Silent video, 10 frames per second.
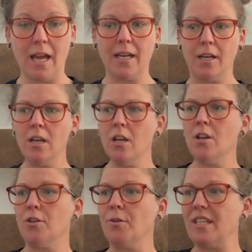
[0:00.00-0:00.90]
And
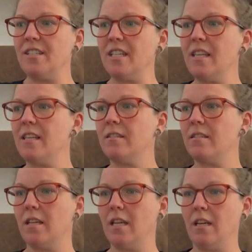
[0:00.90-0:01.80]
you can see
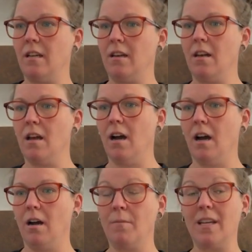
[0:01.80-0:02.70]
this in
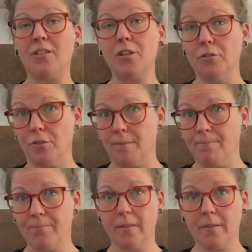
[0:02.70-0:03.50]
children.